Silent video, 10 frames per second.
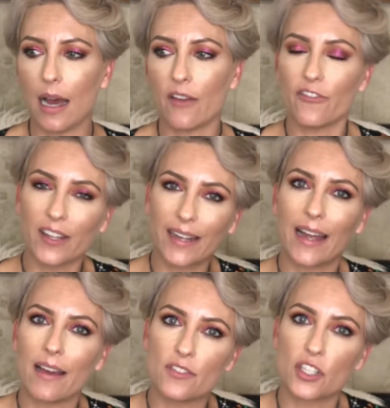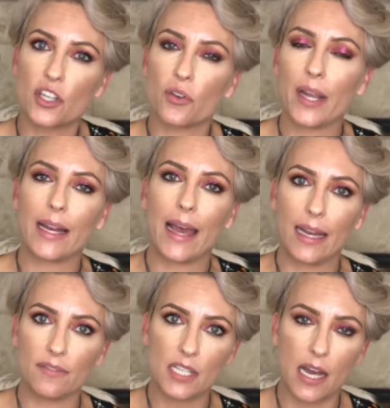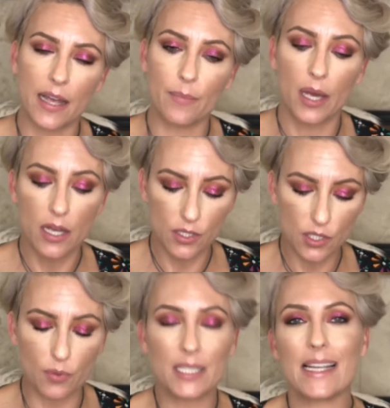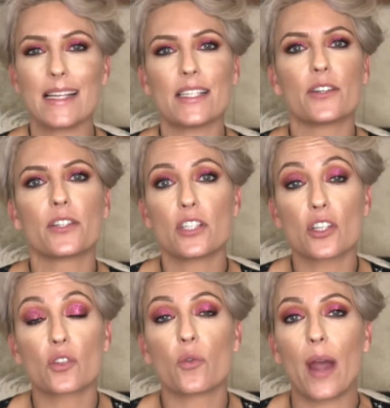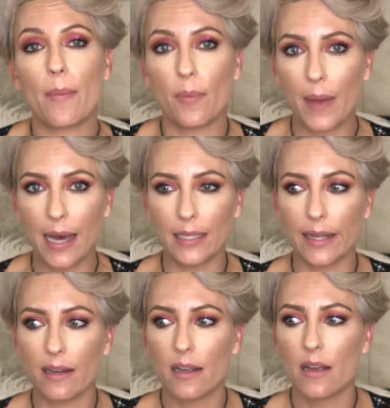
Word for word: I feel like I have to curate ahead of time so it's easier to just grab a palette.